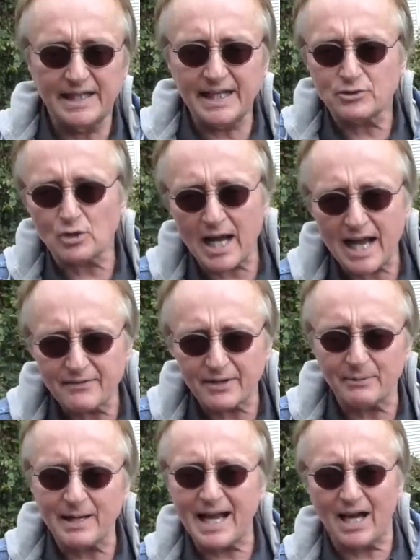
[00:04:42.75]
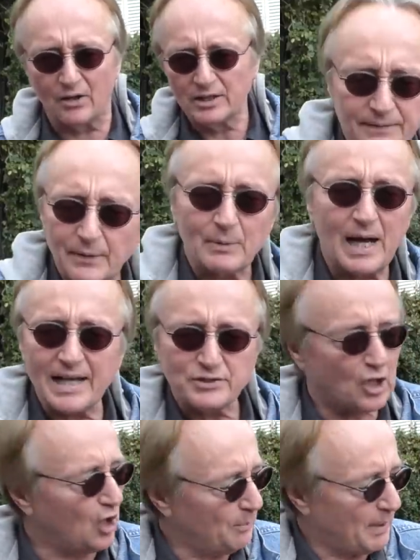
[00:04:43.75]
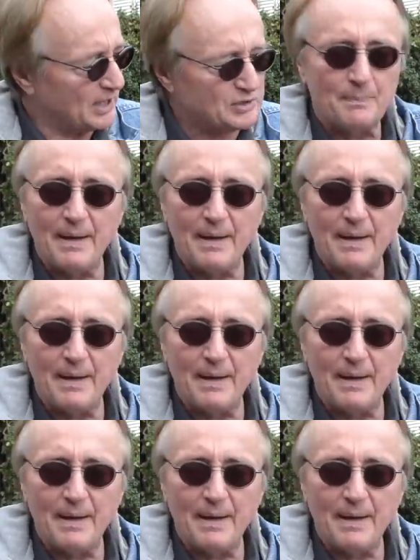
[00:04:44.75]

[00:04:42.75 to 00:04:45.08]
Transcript: and then drive it around. If it rides a whole bunch